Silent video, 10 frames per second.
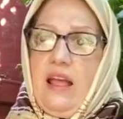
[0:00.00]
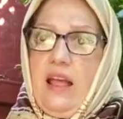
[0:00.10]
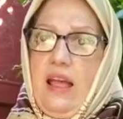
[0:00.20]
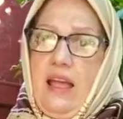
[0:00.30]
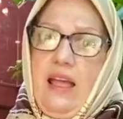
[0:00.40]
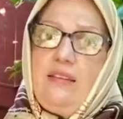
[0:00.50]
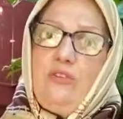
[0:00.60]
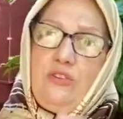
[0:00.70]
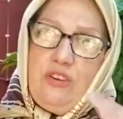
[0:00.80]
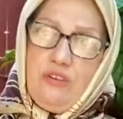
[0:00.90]

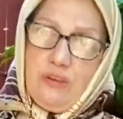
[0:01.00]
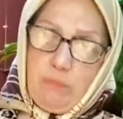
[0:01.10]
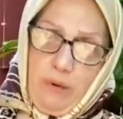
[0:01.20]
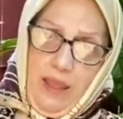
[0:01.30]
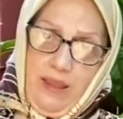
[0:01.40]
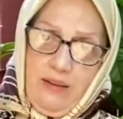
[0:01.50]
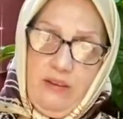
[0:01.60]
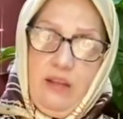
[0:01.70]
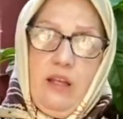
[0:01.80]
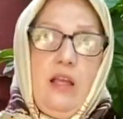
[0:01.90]
and you give it a break.
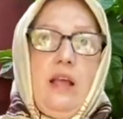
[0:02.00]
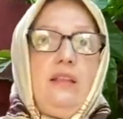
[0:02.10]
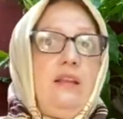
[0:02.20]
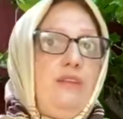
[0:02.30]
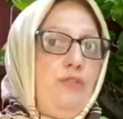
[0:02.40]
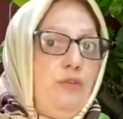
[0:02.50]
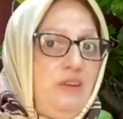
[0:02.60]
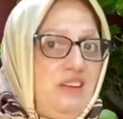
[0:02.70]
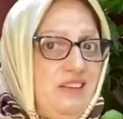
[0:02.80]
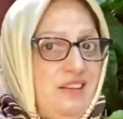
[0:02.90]
And then if you
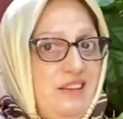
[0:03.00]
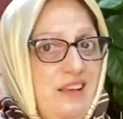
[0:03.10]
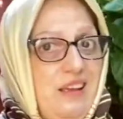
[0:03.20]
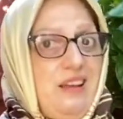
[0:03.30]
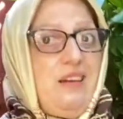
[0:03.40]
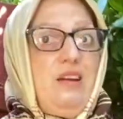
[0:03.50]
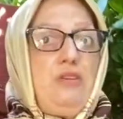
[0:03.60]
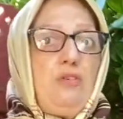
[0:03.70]
need it again,